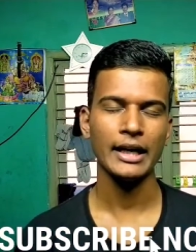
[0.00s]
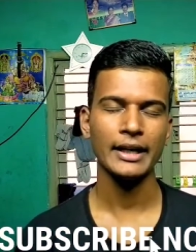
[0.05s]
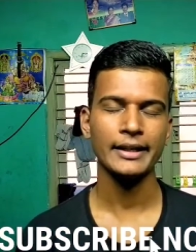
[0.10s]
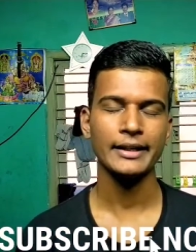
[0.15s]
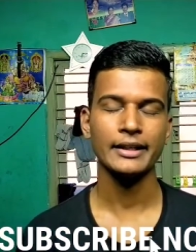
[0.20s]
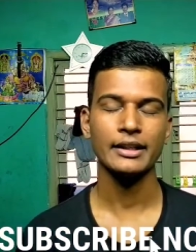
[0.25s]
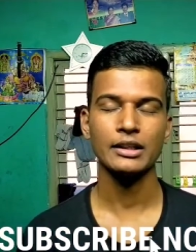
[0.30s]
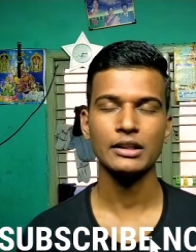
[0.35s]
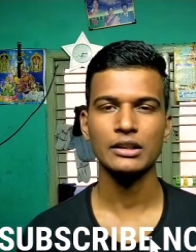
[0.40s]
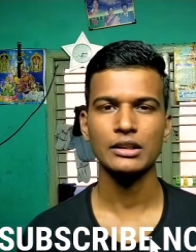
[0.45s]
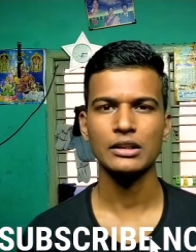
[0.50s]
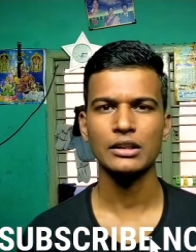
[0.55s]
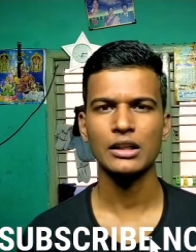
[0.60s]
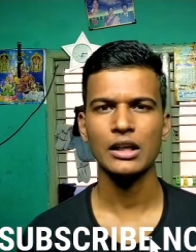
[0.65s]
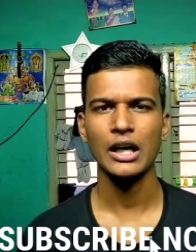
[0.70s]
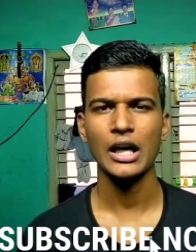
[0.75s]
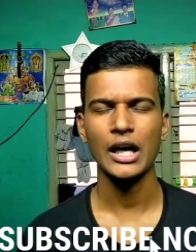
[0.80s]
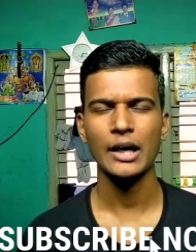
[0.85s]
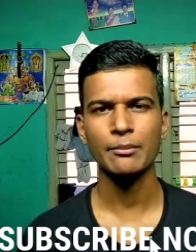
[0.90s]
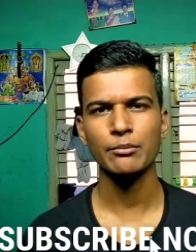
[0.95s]
And
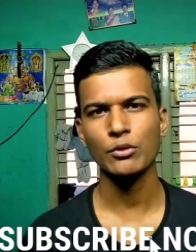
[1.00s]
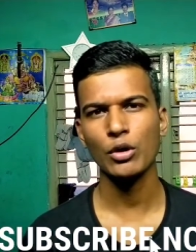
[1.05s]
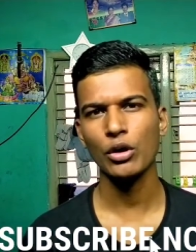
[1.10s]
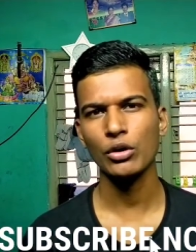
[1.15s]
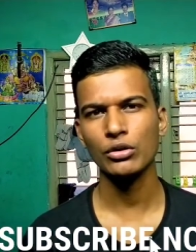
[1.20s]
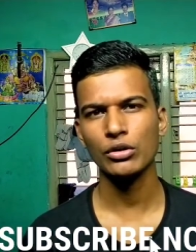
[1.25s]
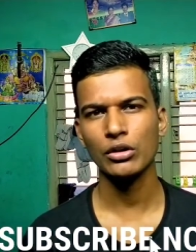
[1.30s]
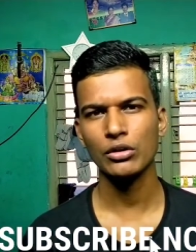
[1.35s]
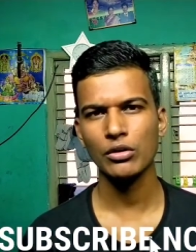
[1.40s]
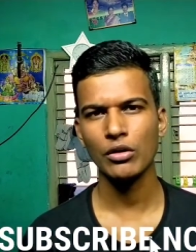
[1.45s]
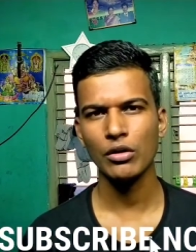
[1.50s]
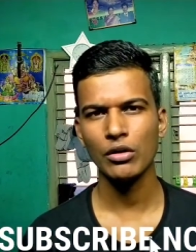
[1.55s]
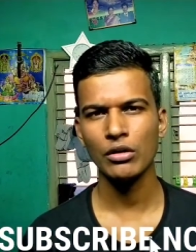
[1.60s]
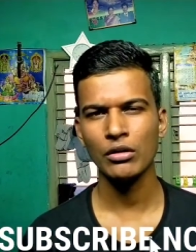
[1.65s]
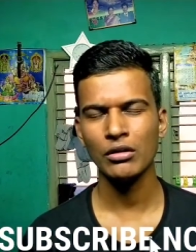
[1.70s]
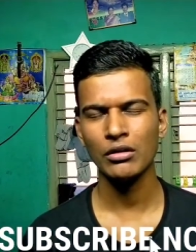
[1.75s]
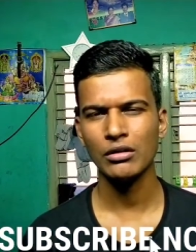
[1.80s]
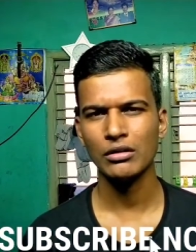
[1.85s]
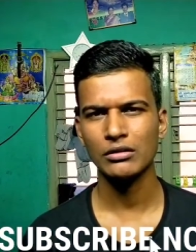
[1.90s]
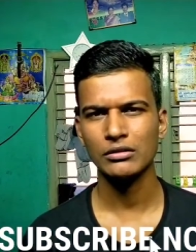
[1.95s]
uh, I'm not at
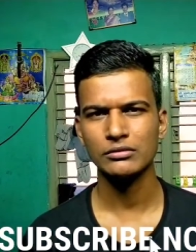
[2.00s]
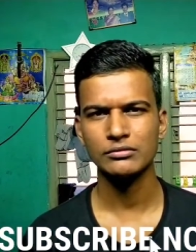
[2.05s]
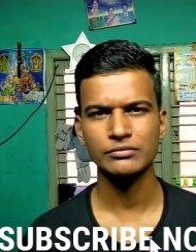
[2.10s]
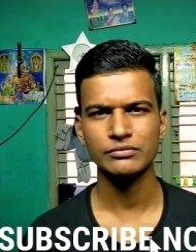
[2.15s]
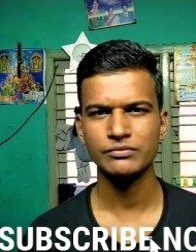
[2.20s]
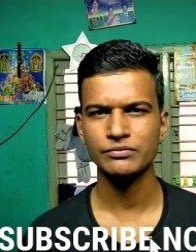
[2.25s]
all